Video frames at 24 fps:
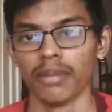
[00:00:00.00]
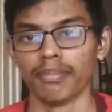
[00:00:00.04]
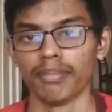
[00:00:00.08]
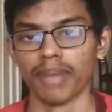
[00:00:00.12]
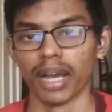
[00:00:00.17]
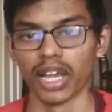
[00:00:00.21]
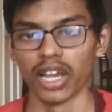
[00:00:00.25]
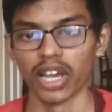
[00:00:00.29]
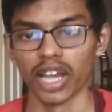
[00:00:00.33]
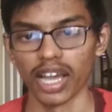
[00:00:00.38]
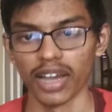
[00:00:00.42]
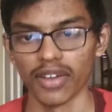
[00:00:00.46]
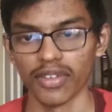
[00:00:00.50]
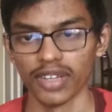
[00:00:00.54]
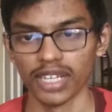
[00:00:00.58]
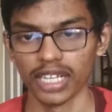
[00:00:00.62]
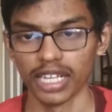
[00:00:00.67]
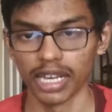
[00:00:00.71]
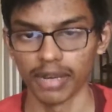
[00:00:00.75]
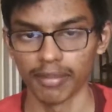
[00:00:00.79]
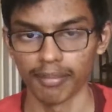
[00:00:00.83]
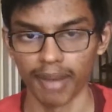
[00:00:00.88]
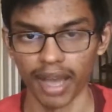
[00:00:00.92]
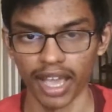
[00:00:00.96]

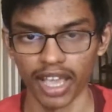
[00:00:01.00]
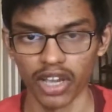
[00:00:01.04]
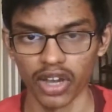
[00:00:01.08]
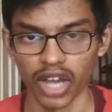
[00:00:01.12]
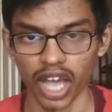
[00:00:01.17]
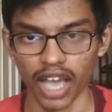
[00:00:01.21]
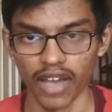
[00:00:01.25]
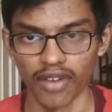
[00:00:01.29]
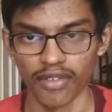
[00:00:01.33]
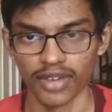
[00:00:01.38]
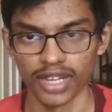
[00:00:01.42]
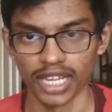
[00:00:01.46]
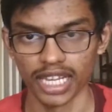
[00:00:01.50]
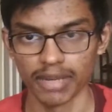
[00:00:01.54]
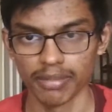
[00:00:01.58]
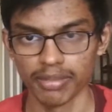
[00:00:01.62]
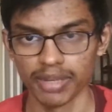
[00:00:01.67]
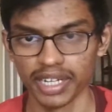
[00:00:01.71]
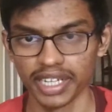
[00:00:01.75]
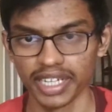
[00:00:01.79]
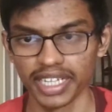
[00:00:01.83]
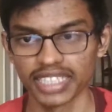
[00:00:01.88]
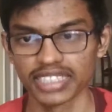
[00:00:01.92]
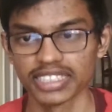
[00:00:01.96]

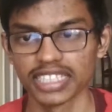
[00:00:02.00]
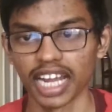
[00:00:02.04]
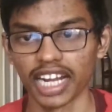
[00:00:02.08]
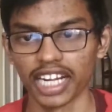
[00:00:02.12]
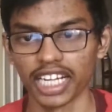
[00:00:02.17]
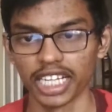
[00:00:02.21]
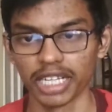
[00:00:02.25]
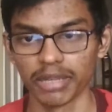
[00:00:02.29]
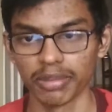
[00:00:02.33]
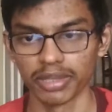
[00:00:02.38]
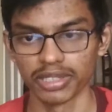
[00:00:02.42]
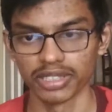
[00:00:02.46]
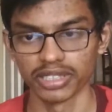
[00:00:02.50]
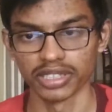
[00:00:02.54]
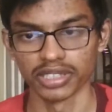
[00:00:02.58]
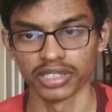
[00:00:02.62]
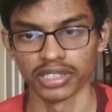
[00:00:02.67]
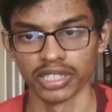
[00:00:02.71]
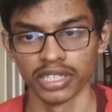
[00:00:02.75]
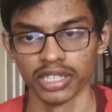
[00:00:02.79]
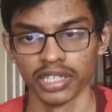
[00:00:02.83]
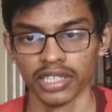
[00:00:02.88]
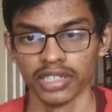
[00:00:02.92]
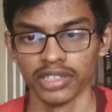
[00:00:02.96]
Bioavailability is 100%.
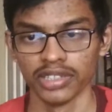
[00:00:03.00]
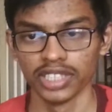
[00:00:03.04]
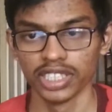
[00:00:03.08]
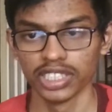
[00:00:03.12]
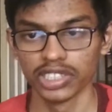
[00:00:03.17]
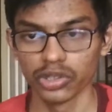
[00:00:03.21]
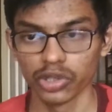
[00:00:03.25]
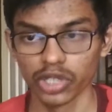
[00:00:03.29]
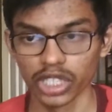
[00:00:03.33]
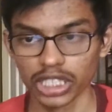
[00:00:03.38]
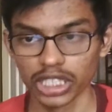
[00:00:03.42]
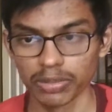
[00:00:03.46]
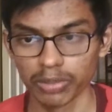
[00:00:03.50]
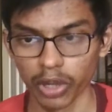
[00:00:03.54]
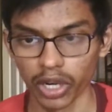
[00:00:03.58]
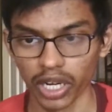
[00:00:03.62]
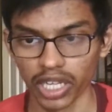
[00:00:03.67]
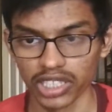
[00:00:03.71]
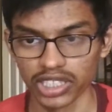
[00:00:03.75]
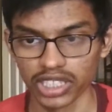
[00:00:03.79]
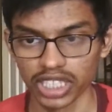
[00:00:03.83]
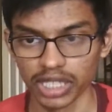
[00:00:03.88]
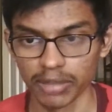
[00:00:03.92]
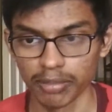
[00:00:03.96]
This route is
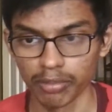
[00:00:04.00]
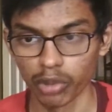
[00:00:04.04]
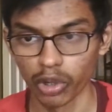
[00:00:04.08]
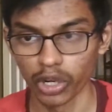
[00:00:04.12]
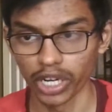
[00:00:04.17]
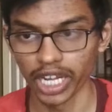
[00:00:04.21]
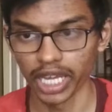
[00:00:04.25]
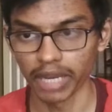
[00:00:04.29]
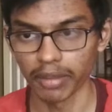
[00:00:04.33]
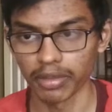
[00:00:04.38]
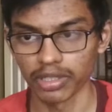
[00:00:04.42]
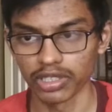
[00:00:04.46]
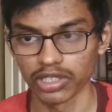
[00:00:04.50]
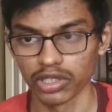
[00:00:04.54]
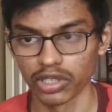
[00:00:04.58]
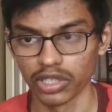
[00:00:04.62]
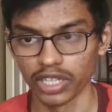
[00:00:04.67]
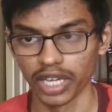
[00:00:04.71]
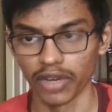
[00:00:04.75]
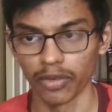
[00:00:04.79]
potentially more dangerous.